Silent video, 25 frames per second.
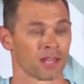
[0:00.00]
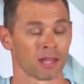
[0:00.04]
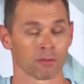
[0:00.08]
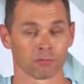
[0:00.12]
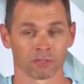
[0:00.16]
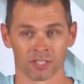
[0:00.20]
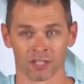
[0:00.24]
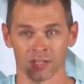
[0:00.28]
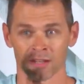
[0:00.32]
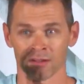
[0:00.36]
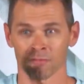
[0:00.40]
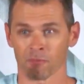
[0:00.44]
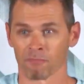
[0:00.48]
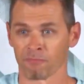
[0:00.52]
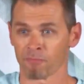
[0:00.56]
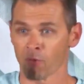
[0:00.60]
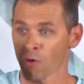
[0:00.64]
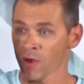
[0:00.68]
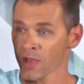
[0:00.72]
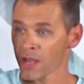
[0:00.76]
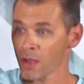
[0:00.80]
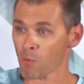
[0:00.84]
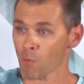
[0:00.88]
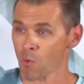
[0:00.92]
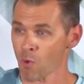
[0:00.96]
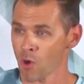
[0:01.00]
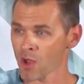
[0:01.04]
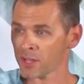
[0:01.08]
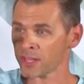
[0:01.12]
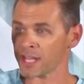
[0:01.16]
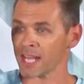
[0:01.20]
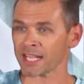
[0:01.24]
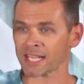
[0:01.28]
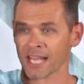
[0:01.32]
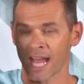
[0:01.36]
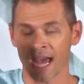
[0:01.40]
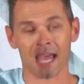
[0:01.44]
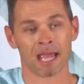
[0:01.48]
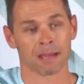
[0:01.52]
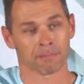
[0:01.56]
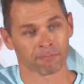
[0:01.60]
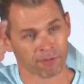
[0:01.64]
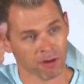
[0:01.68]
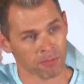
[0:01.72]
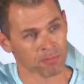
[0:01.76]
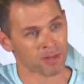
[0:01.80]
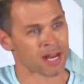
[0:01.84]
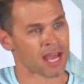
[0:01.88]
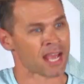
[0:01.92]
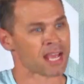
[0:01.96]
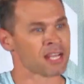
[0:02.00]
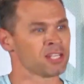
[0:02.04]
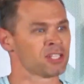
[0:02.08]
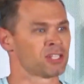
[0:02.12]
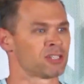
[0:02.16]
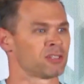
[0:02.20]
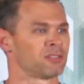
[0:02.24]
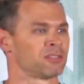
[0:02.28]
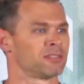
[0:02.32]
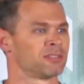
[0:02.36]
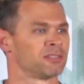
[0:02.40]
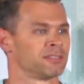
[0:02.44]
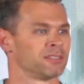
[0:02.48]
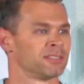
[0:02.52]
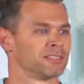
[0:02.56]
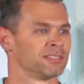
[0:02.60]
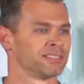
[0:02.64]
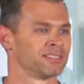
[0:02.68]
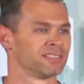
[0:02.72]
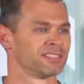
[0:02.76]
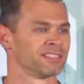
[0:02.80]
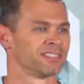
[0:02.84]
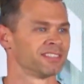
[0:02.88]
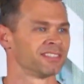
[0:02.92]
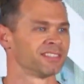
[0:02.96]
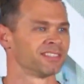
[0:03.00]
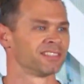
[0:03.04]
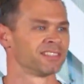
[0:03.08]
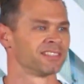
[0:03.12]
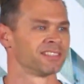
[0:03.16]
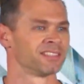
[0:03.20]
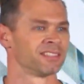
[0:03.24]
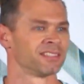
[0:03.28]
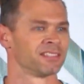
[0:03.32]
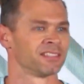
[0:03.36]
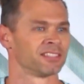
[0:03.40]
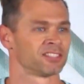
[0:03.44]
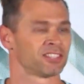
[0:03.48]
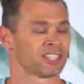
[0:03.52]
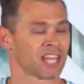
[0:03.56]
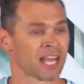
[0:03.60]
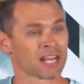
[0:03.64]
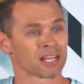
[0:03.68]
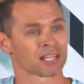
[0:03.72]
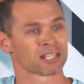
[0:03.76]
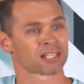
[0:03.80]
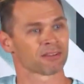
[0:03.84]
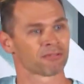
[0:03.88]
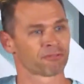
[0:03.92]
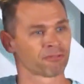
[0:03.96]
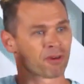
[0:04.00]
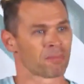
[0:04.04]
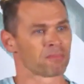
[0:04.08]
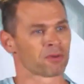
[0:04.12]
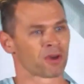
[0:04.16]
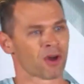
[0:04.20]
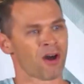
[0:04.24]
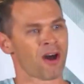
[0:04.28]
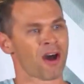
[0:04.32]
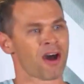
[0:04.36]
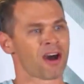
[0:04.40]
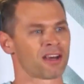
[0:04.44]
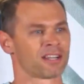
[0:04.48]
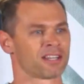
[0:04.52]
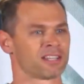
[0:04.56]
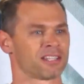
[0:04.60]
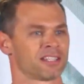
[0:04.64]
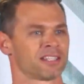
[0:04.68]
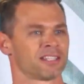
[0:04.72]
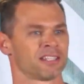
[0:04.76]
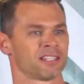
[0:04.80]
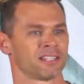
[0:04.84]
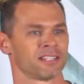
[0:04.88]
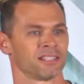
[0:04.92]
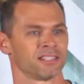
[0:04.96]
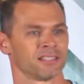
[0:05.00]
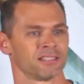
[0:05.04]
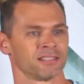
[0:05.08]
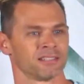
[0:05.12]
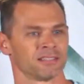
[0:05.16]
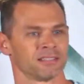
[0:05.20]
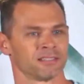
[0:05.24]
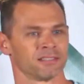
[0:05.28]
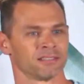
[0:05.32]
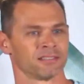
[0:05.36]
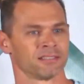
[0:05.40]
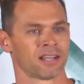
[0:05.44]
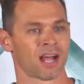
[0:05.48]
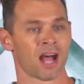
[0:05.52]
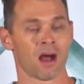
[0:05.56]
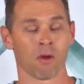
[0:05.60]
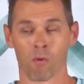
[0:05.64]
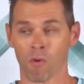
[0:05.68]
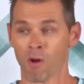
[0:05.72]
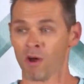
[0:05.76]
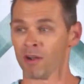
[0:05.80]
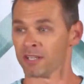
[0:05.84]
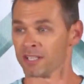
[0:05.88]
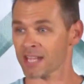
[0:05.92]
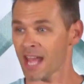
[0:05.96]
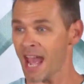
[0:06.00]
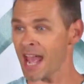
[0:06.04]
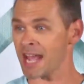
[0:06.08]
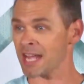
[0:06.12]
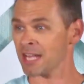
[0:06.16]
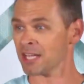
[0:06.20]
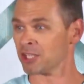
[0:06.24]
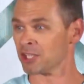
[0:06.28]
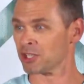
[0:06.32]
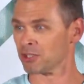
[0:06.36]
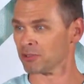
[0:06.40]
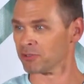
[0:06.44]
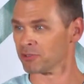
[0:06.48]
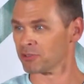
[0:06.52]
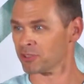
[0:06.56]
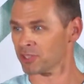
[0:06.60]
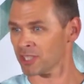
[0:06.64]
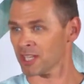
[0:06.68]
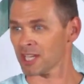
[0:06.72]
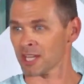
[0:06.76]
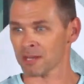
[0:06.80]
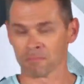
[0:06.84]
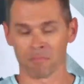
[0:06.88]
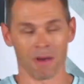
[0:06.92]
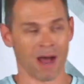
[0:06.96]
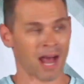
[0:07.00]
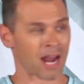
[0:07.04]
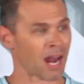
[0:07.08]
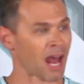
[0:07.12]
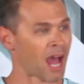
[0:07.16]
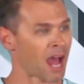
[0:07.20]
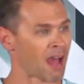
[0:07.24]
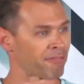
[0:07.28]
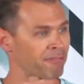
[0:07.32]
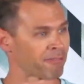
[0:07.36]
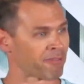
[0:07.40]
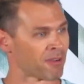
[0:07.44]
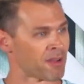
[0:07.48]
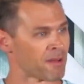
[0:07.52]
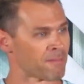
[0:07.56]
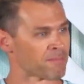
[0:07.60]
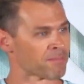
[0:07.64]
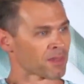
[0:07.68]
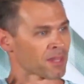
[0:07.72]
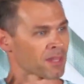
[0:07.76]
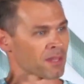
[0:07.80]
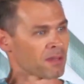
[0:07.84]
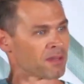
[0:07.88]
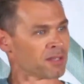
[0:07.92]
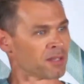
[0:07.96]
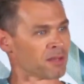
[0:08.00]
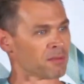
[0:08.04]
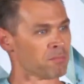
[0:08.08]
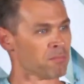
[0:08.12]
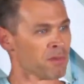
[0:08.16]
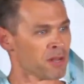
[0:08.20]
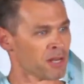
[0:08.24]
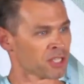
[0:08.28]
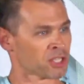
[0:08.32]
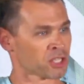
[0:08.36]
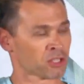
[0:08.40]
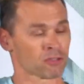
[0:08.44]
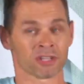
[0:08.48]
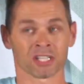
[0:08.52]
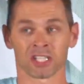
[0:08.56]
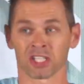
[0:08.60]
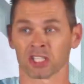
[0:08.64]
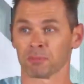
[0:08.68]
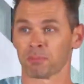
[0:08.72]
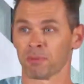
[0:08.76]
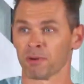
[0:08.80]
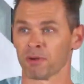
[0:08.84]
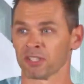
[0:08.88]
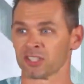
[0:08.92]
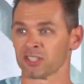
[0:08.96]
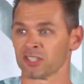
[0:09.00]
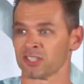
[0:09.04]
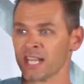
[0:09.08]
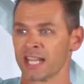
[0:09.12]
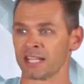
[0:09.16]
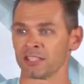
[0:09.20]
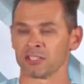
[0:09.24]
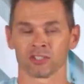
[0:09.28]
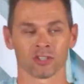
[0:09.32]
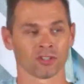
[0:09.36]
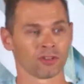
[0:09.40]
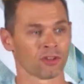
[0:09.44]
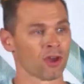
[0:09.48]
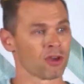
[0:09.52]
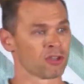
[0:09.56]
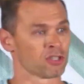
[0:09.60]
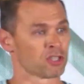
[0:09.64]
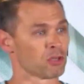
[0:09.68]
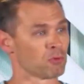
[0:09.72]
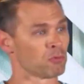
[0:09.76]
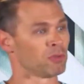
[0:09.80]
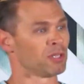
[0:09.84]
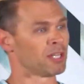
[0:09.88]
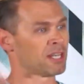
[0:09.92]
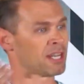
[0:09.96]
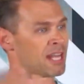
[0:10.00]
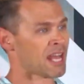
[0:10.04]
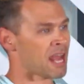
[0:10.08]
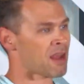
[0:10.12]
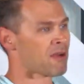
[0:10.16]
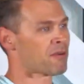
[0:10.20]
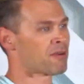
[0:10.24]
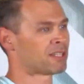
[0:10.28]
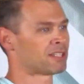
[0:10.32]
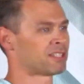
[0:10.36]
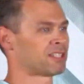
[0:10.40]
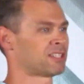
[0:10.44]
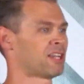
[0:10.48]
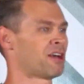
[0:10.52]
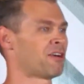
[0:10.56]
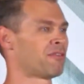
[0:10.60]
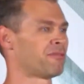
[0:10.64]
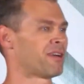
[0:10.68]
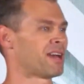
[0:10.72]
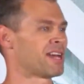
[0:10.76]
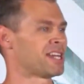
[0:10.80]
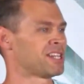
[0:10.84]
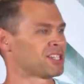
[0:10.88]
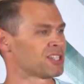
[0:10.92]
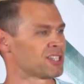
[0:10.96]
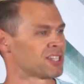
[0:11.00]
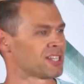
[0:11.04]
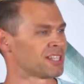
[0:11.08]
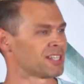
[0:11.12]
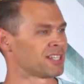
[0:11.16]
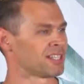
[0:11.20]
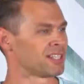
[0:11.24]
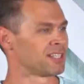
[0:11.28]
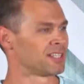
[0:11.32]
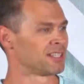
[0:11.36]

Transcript: That was a word that came from an angel, sent from God. I want angels in my life, ministering spirits sent to those who will inherit salvation,